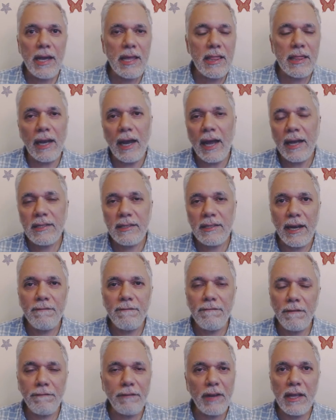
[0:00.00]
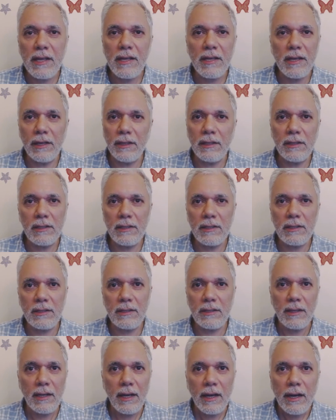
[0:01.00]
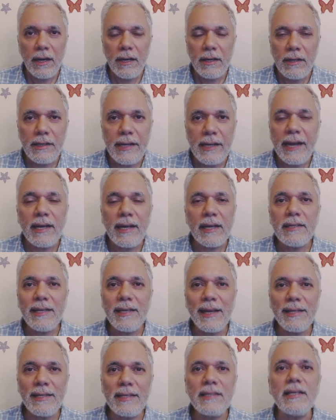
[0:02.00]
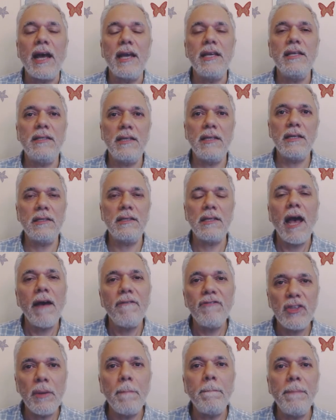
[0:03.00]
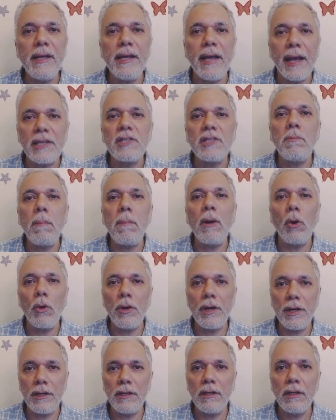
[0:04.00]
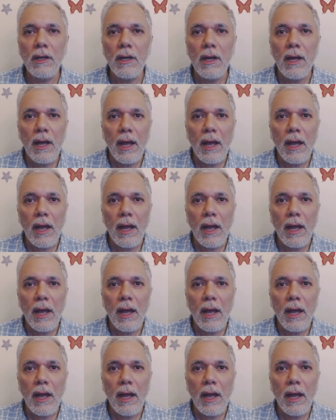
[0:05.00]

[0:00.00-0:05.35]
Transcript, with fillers: In the last 10 15 years, data set sizes have simply exploded